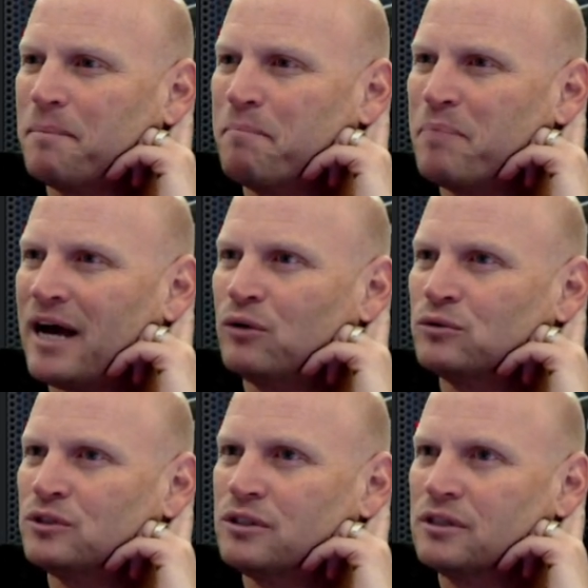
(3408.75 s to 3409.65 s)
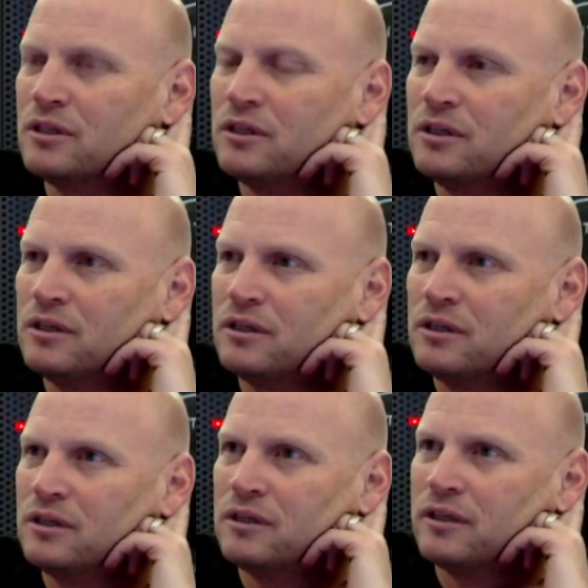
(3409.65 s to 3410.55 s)
about
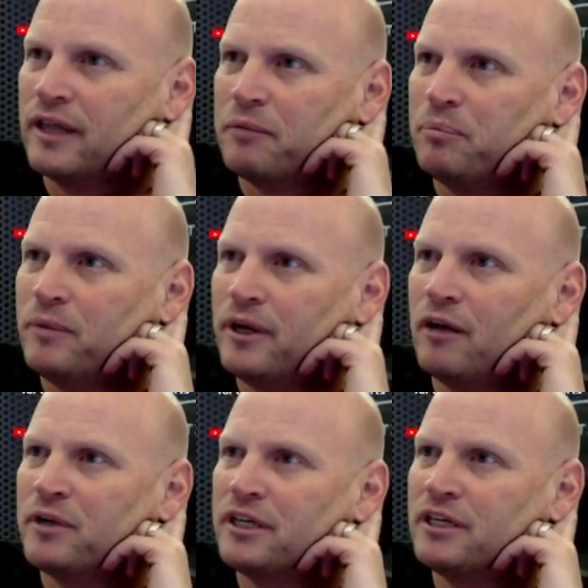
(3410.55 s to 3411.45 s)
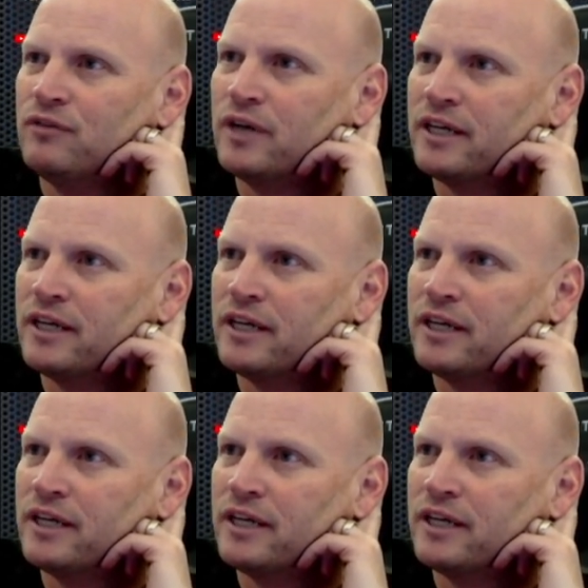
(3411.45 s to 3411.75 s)
like, and I'm going to give